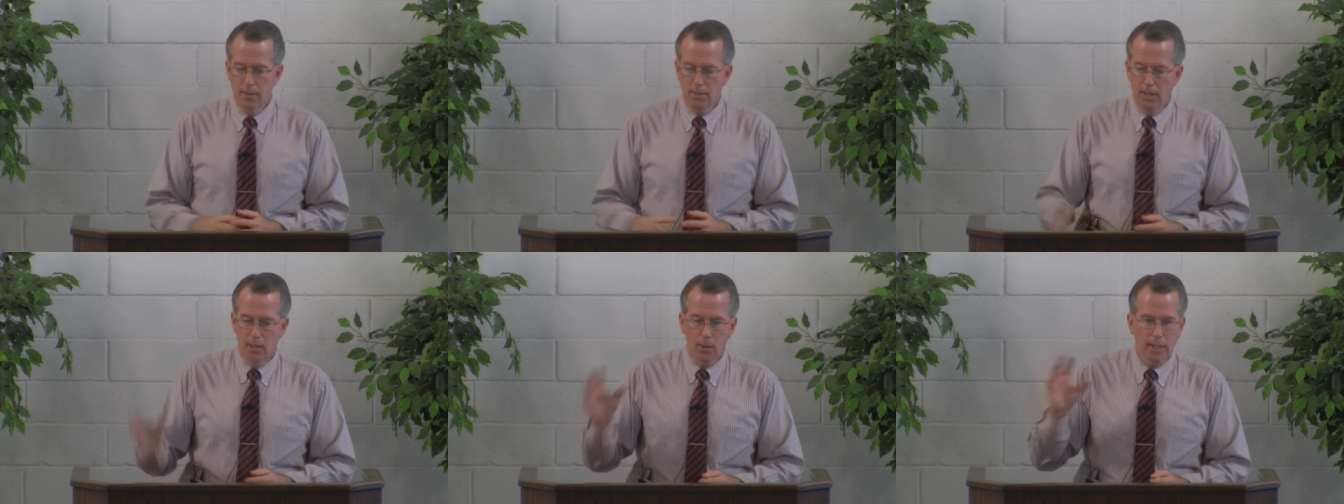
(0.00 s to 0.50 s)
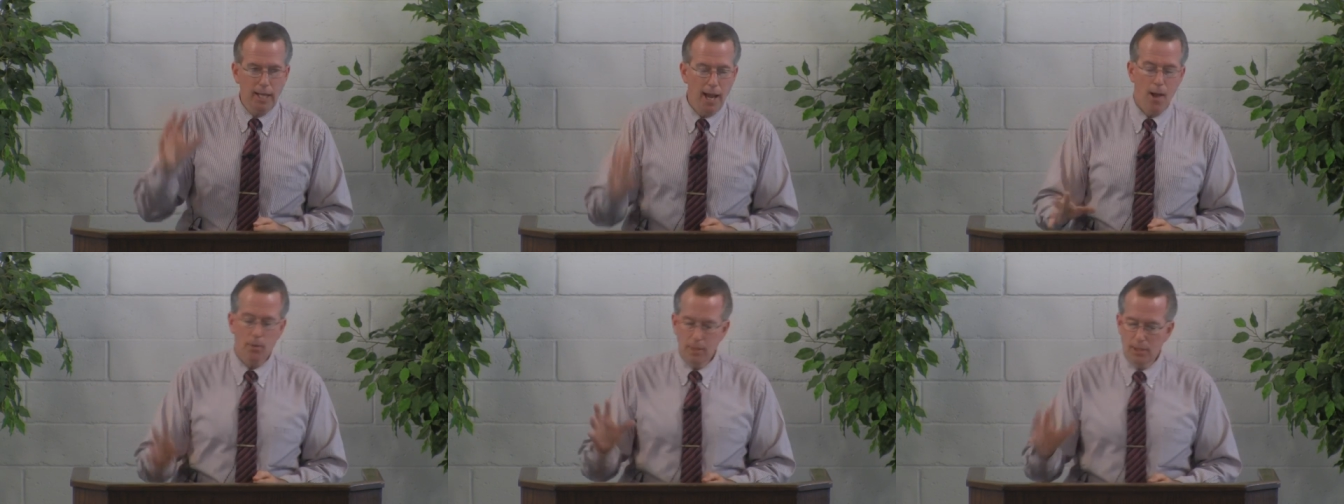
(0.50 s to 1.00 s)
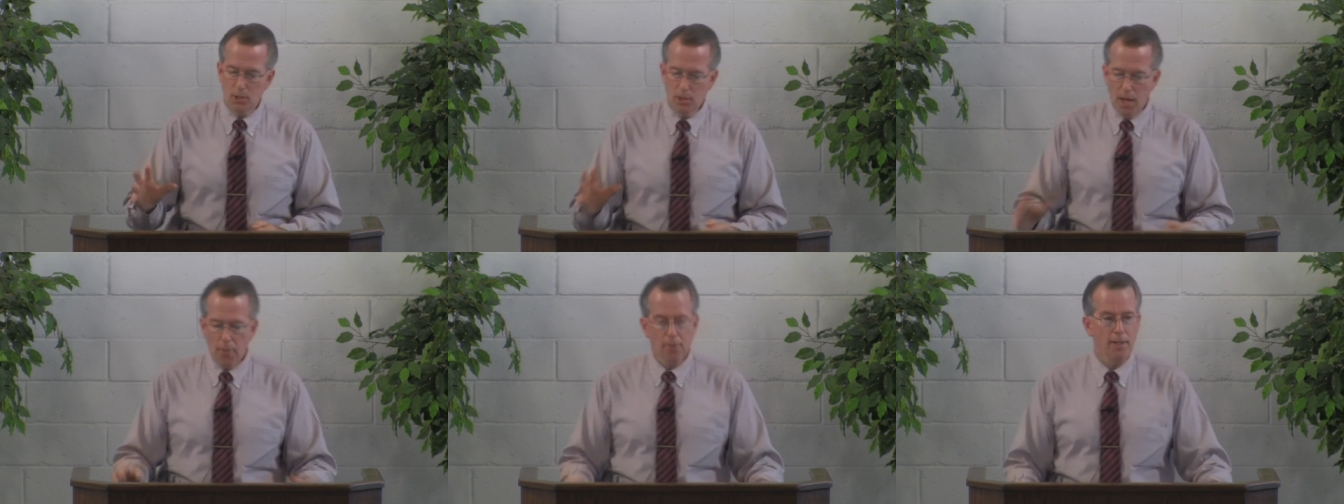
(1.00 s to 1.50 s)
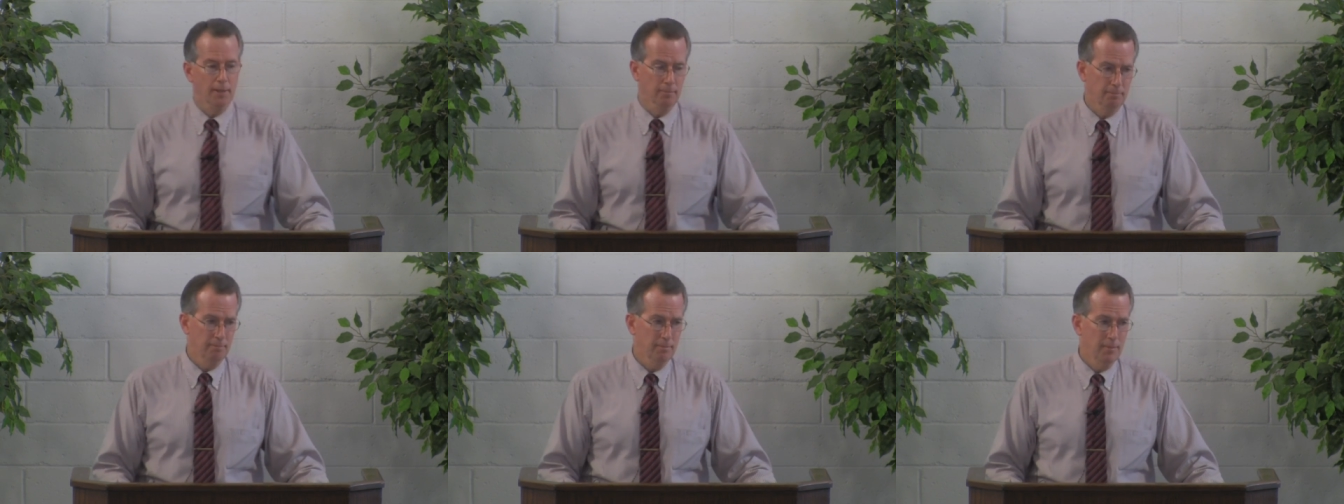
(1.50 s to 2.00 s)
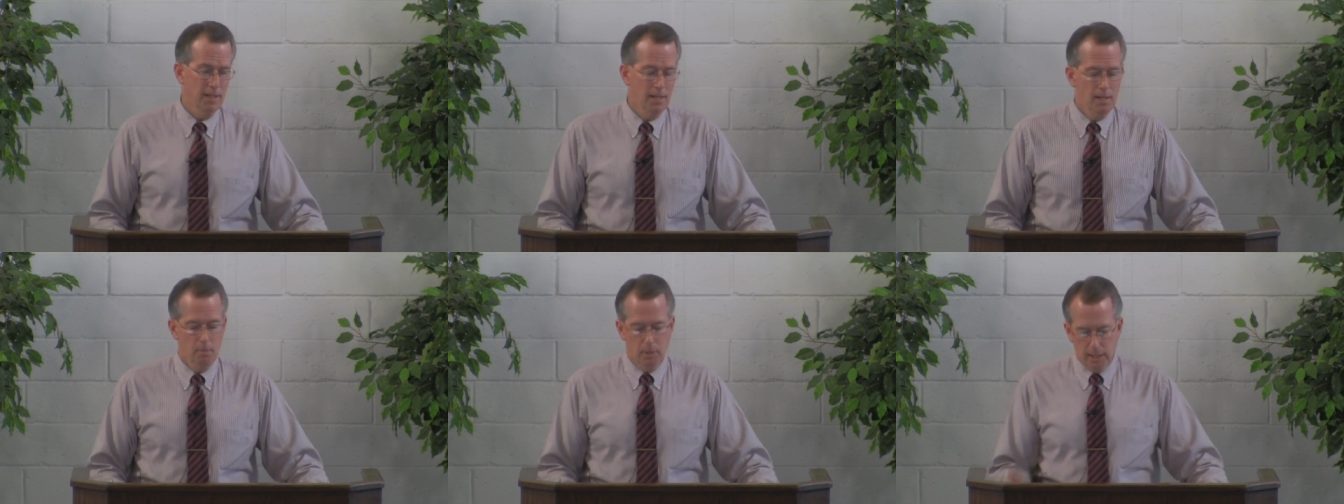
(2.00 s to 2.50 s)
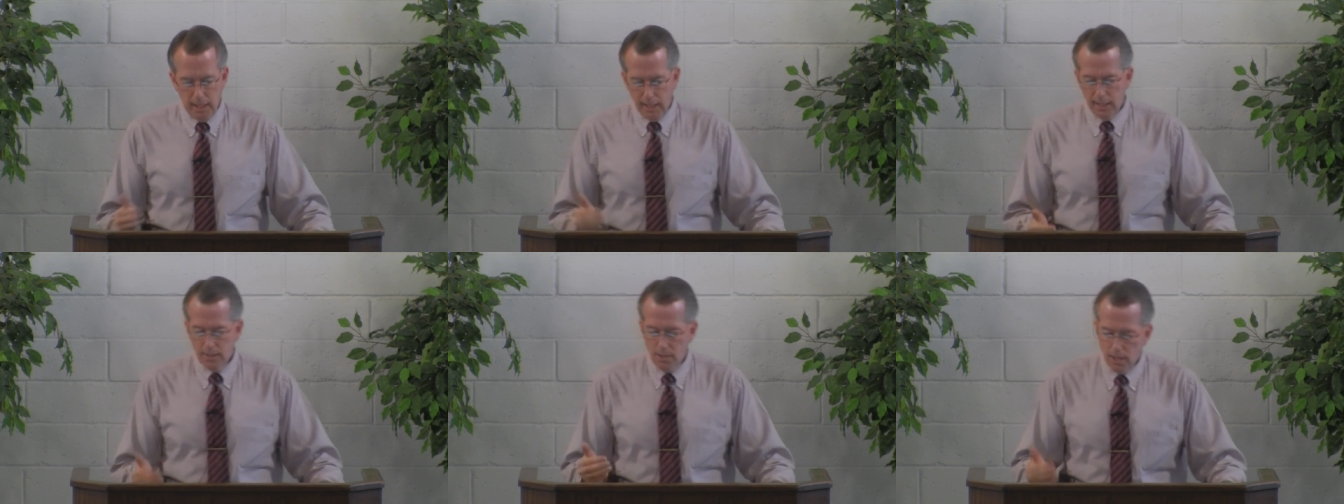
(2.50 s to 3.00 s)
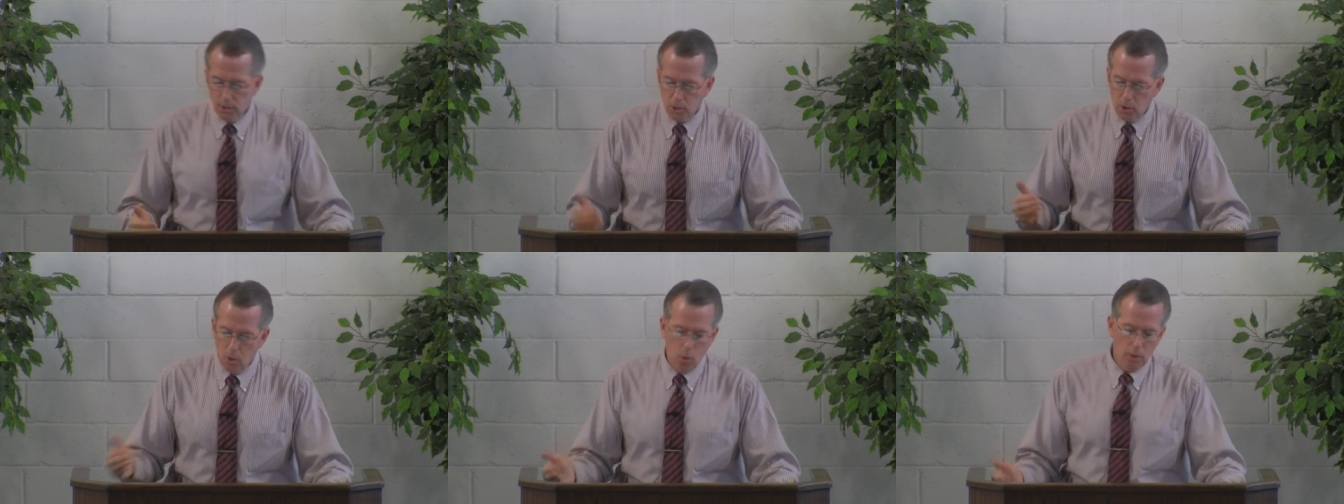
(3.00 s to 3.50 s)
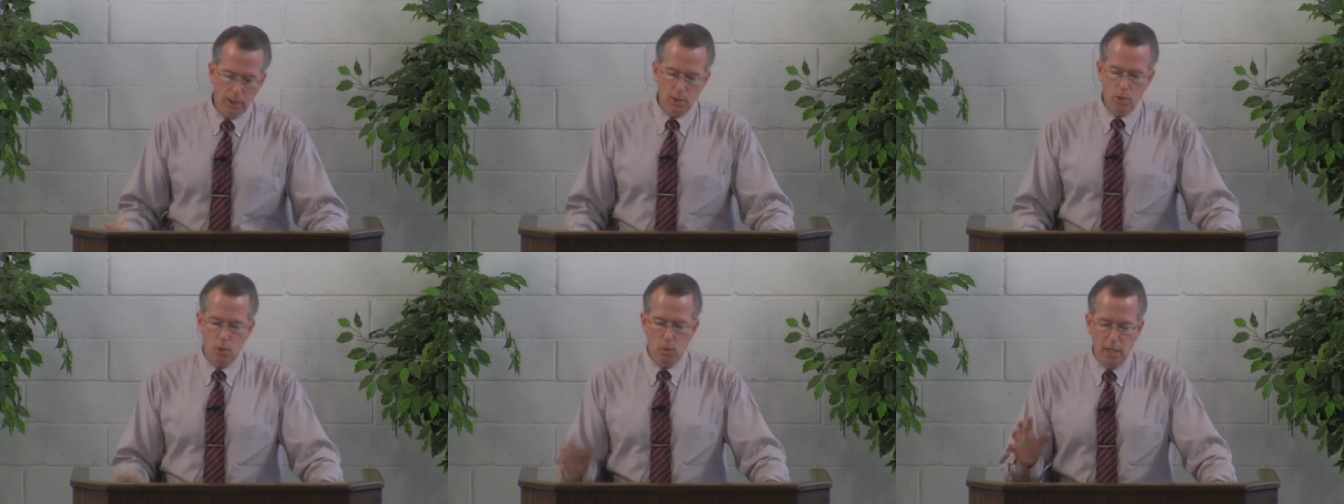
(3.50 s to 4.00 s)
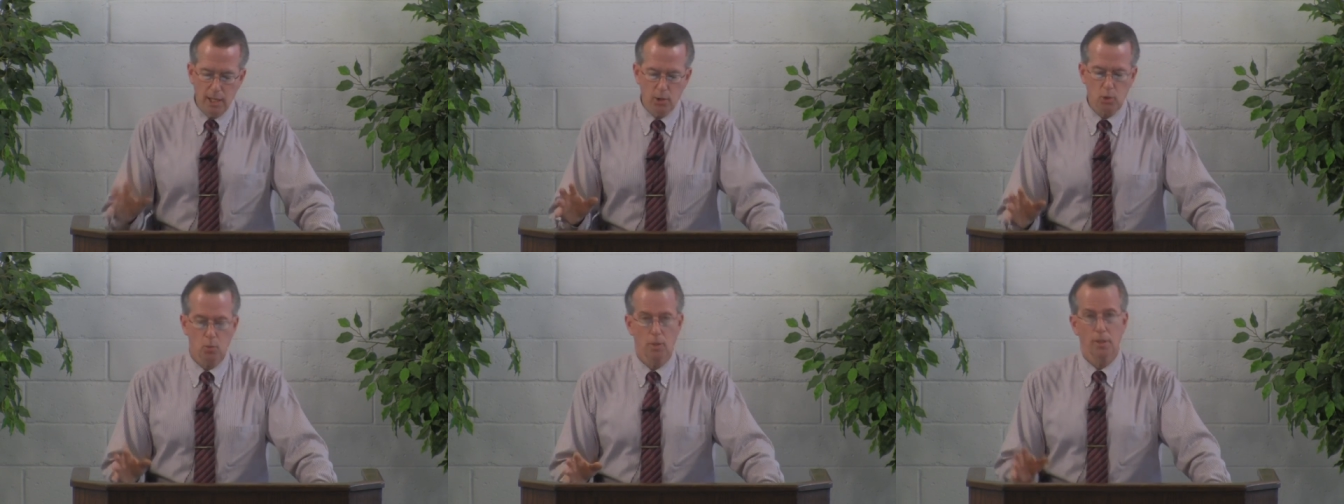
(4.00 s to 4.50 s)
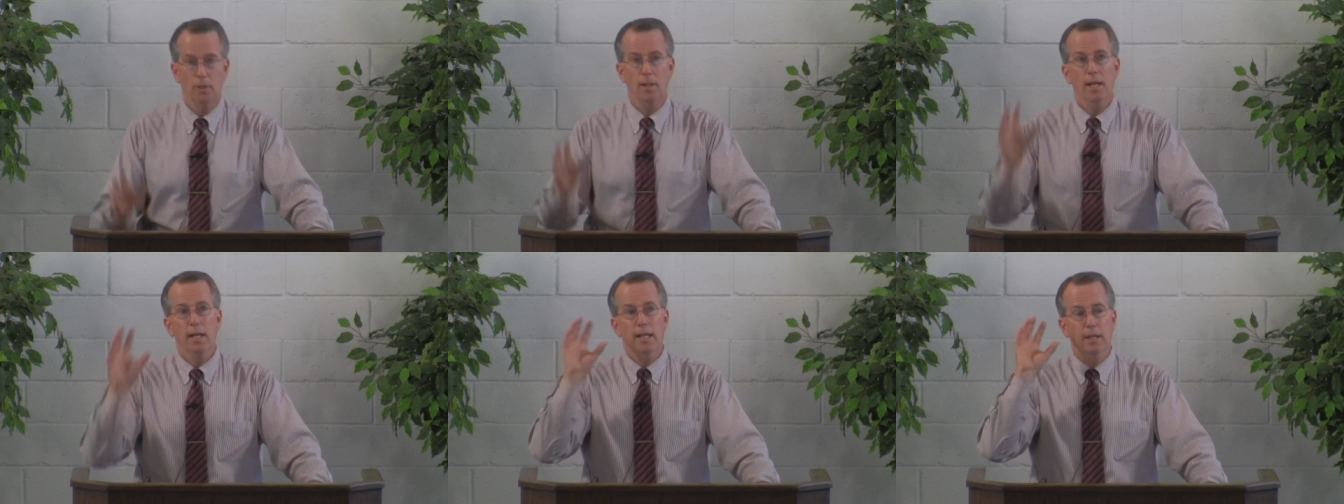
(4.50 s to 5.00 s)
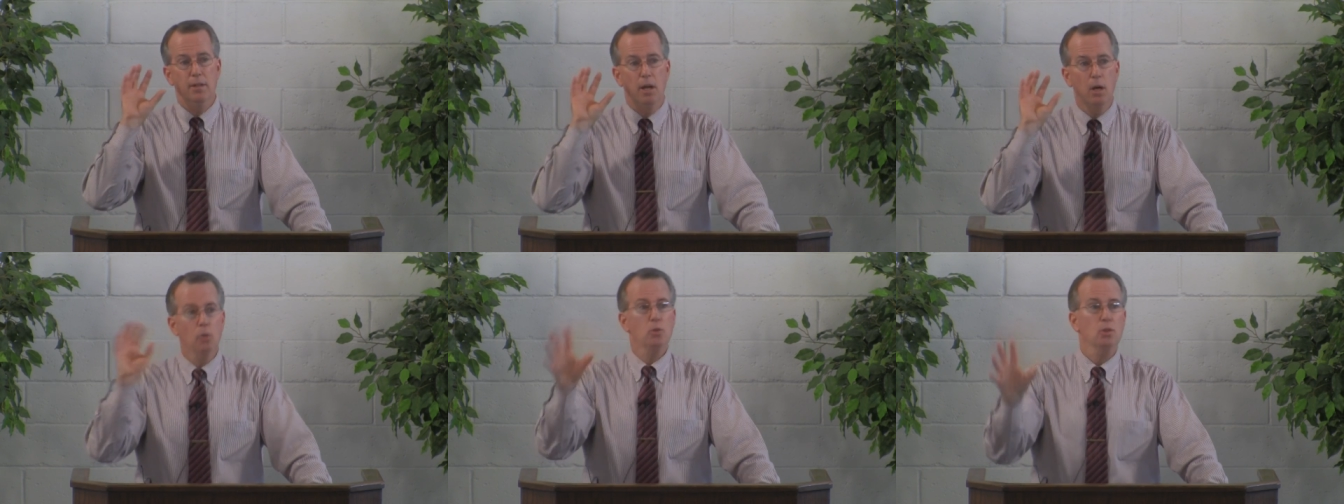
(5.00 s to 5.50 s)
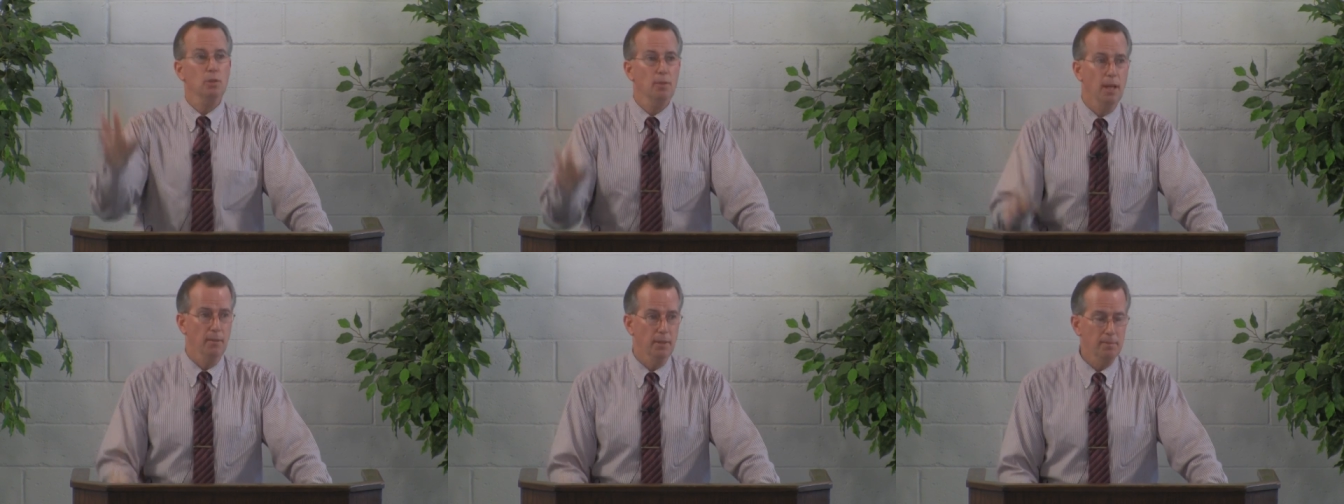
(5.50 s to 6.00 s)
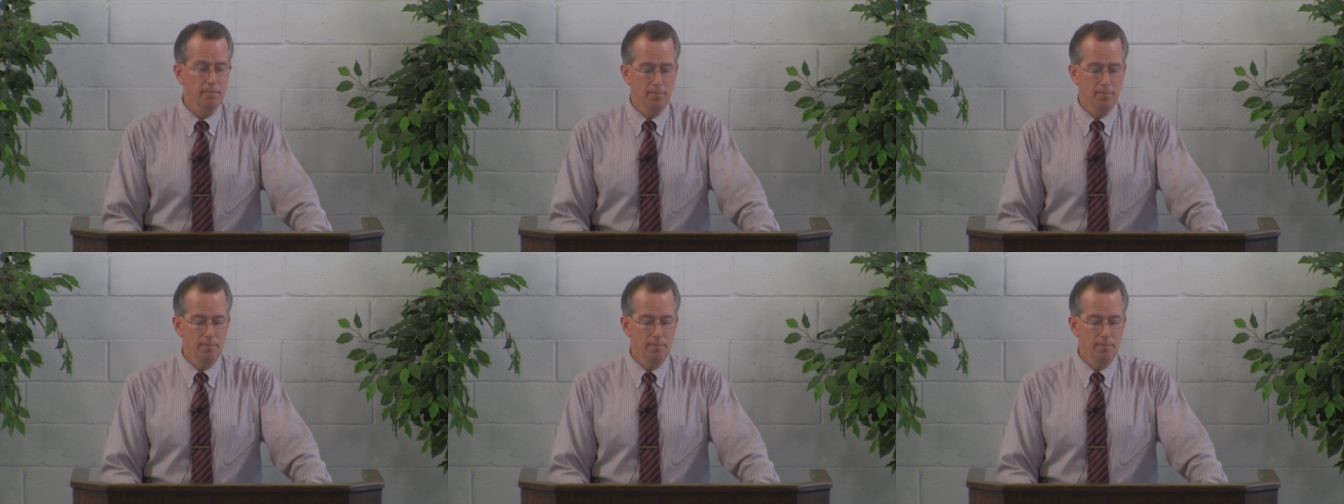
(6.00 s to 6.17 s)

They are accounted as nothing, but he does according to his will in the host of heaven